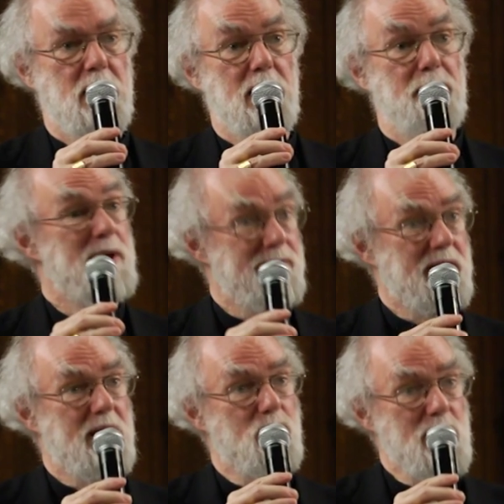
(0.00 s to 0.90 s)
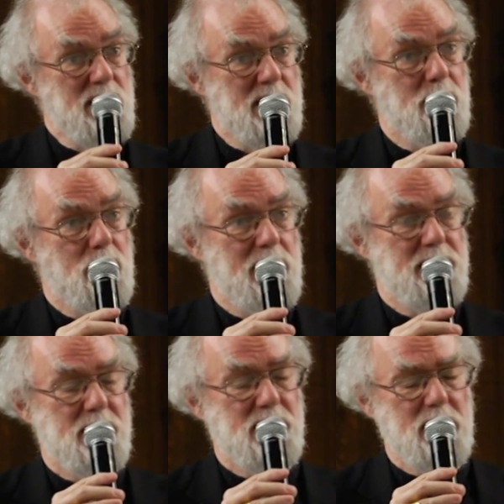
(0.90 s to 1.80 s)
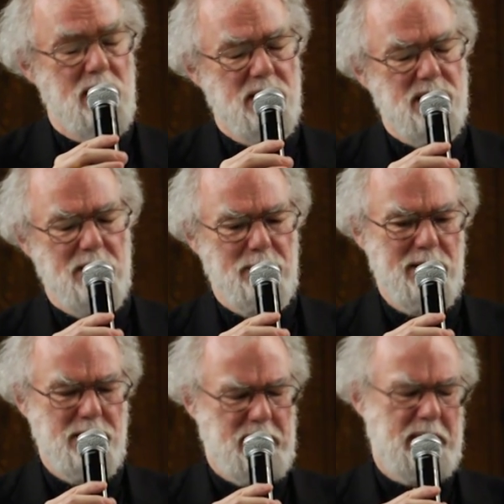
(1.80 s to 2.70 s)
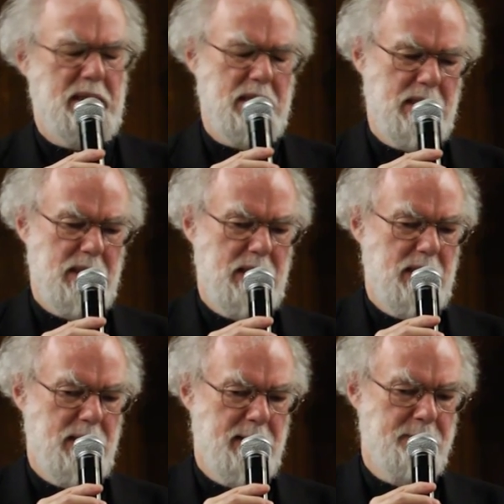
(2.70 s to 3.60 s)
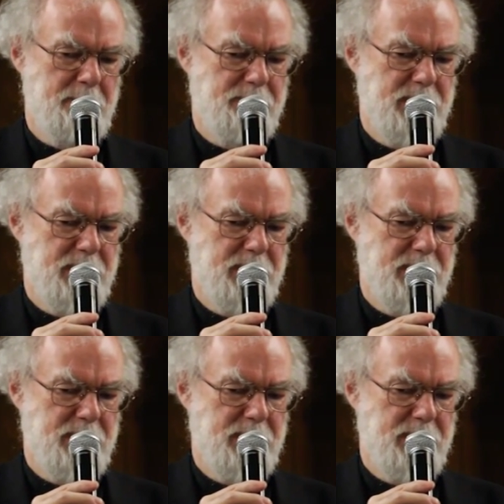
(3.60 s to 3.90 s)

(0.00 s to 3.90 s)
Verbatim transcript: and perfectly reasonable questions to ask about um,